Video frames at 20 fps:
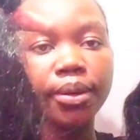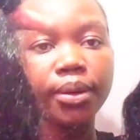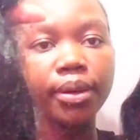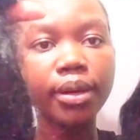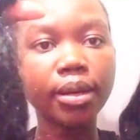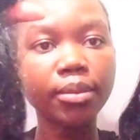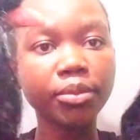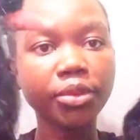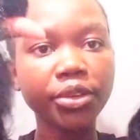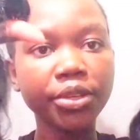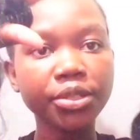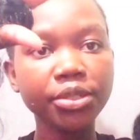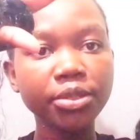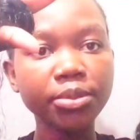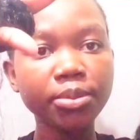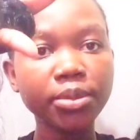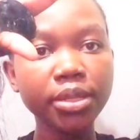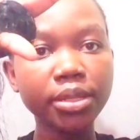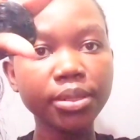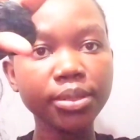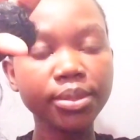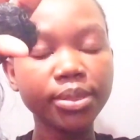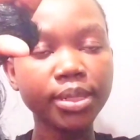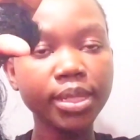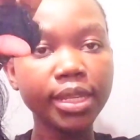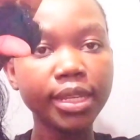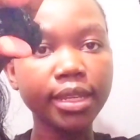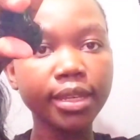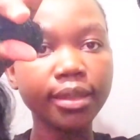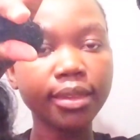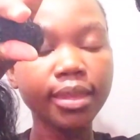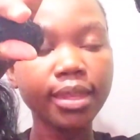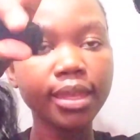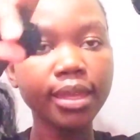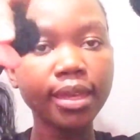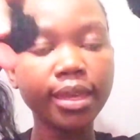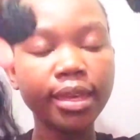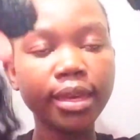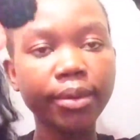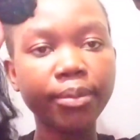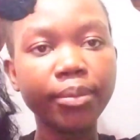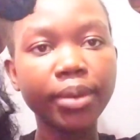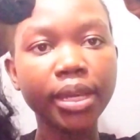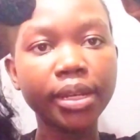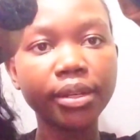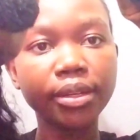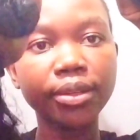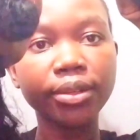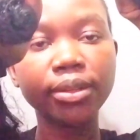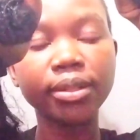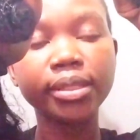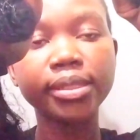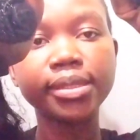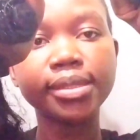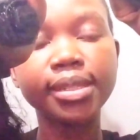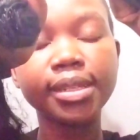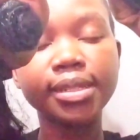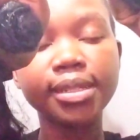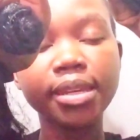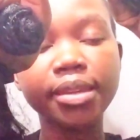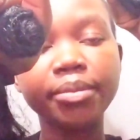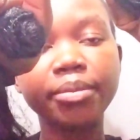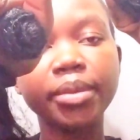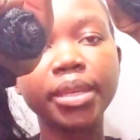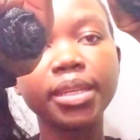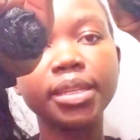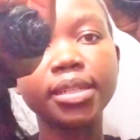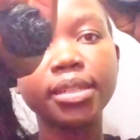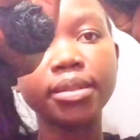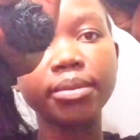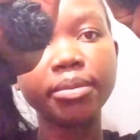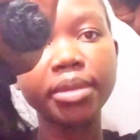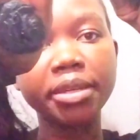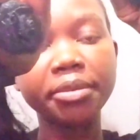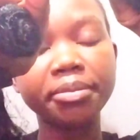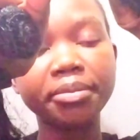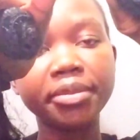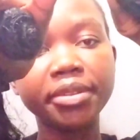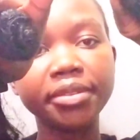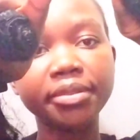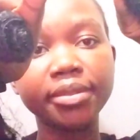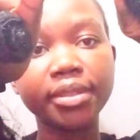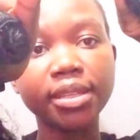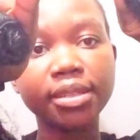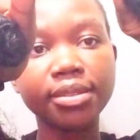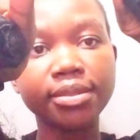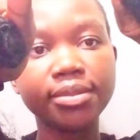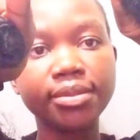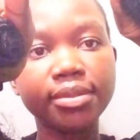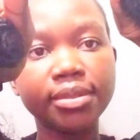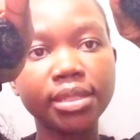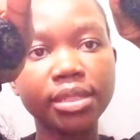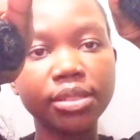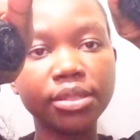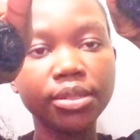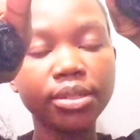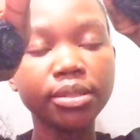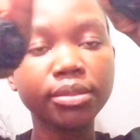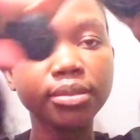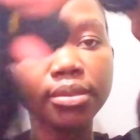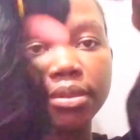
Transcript: I'm going to be using the hair bundles that I made in my previous video.